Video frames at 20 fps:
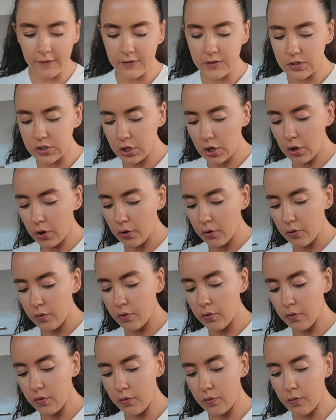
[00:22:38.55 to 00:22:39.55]
So
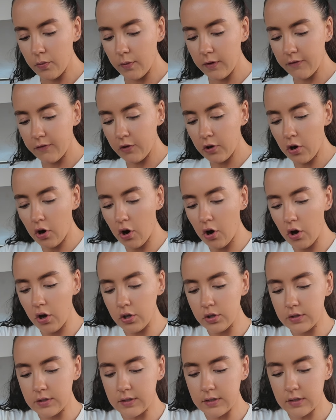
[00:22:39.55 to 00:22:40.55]
we've
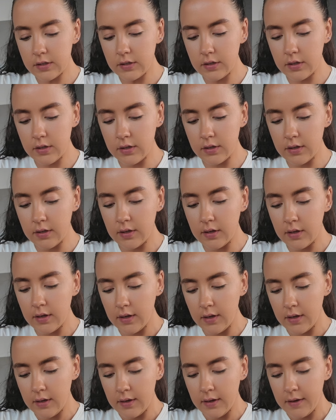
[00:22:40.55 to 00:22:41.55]
got,
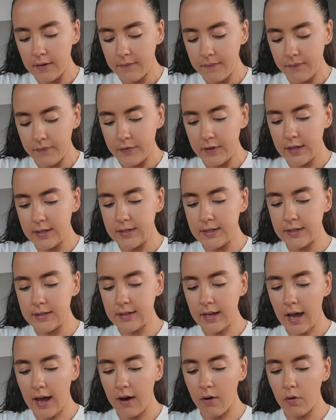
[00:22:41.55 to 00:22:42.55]
this is
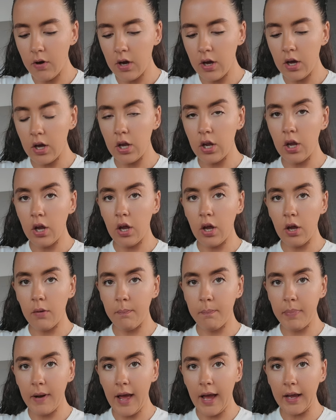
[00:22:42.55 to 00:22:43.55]
our
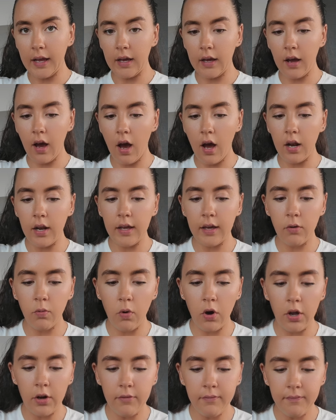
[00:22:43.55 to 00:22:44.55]
black garlic
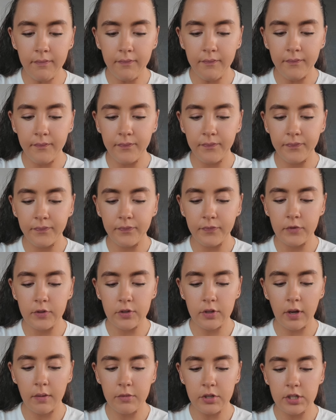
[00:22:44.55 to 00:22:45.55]
one.
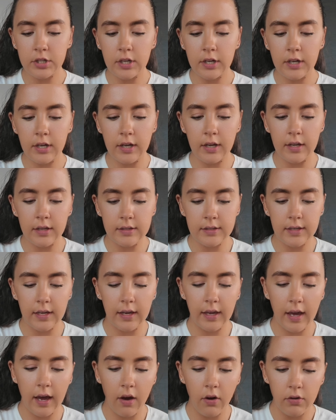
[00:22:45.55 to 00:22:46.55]
So I'm just gonna
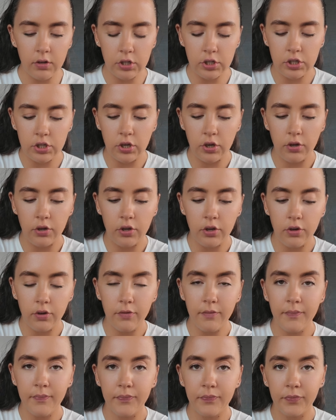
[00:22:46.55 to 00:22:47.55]
take it out and show
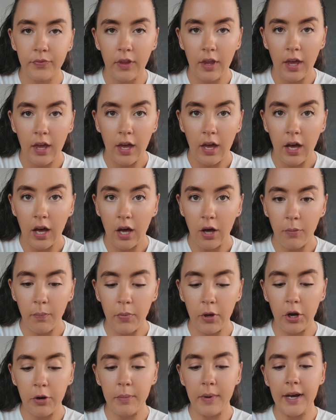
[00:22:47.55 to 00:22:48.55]
you. I'll
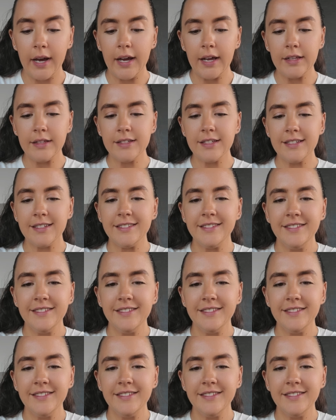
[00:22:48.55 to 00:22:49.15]
burn my hands.